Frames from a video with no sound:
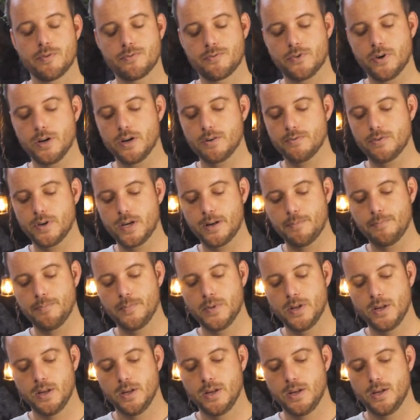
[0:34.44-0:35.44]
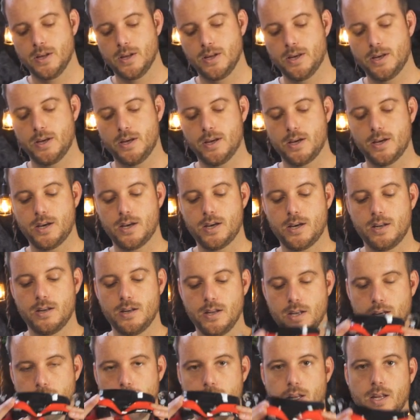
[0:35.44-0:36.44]
in front of it,
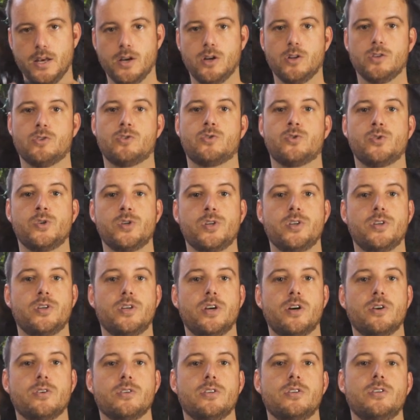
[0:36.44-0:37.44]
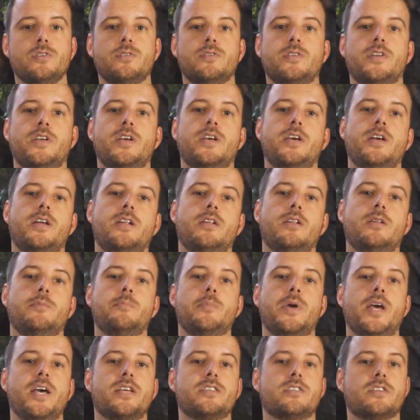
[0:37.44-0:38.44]
and inhale through your nose, and the
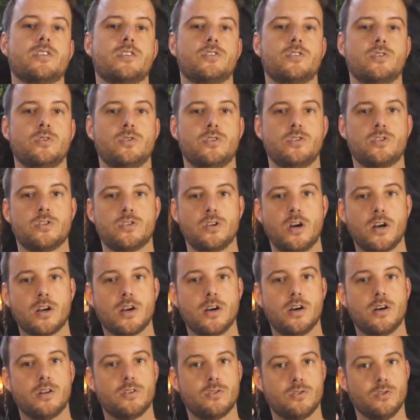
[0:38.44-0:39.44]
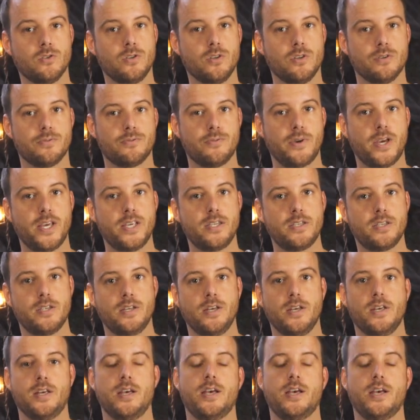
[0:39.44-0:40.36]
mask should suck onto your face,